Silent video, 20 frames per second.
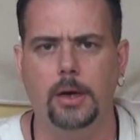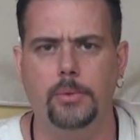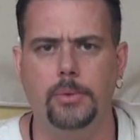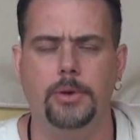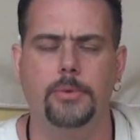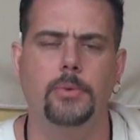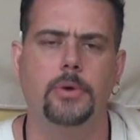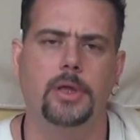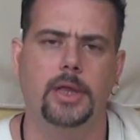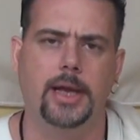We
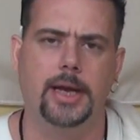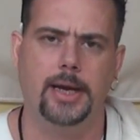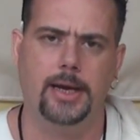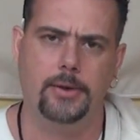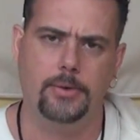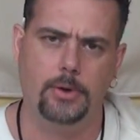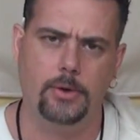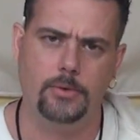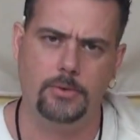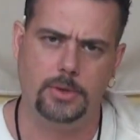will
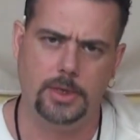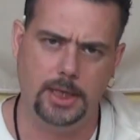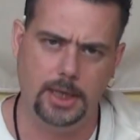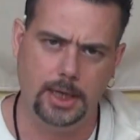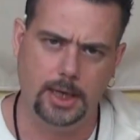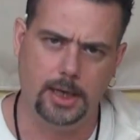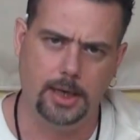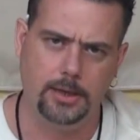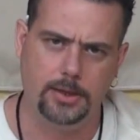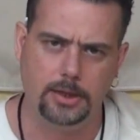edit out
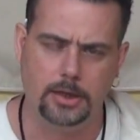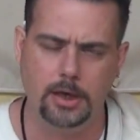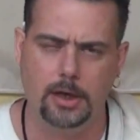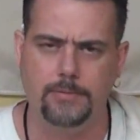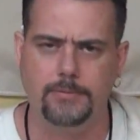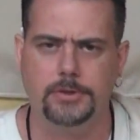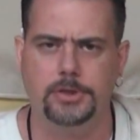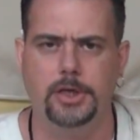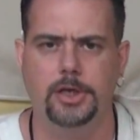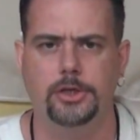the
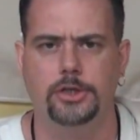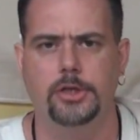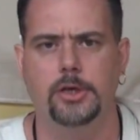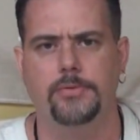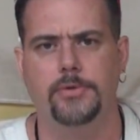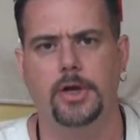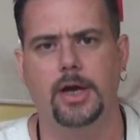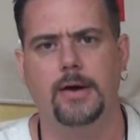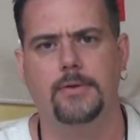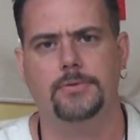conversation
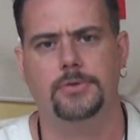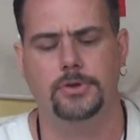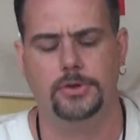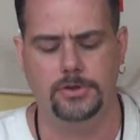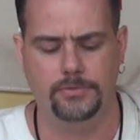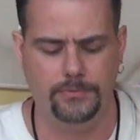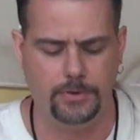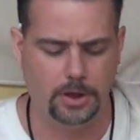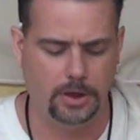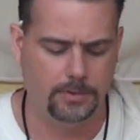of the officers
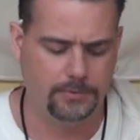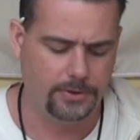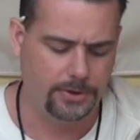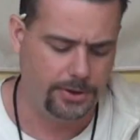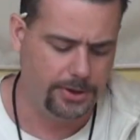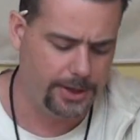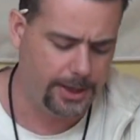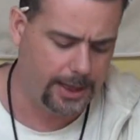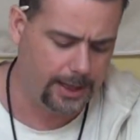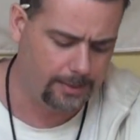involved and
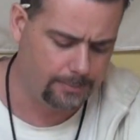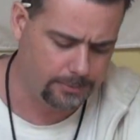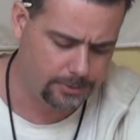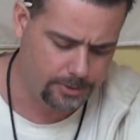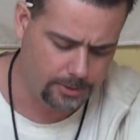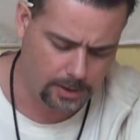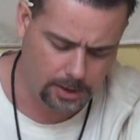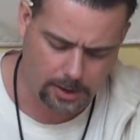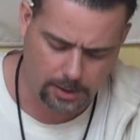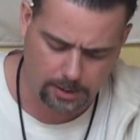the names